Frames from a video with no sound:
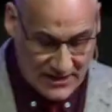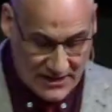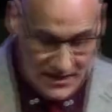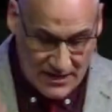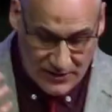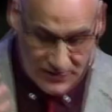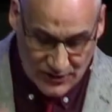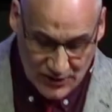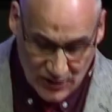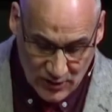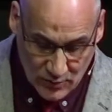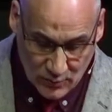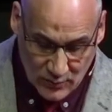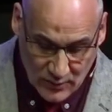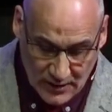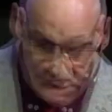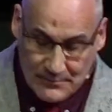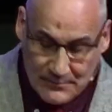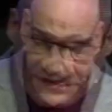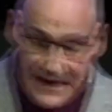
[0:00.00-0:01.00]
you will
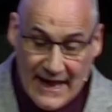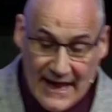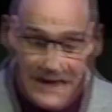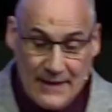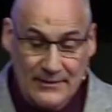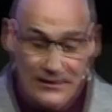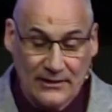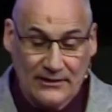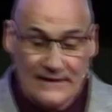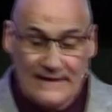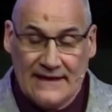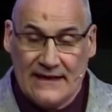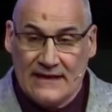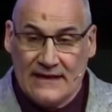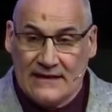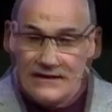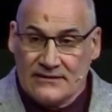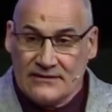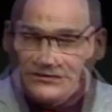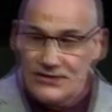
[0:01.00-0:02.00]
be able
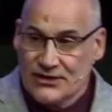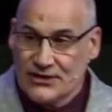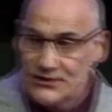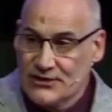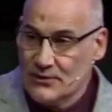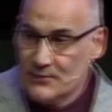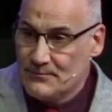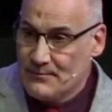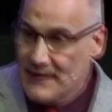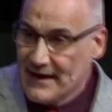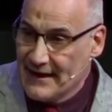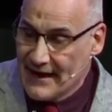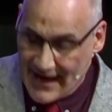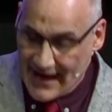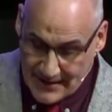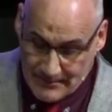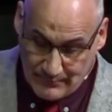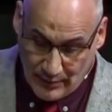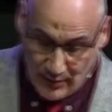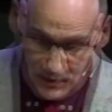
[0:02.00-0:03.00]
to be
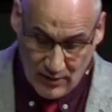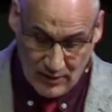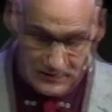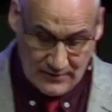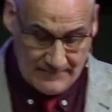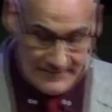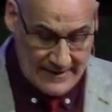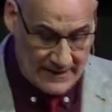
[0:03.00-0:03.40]
like Paul.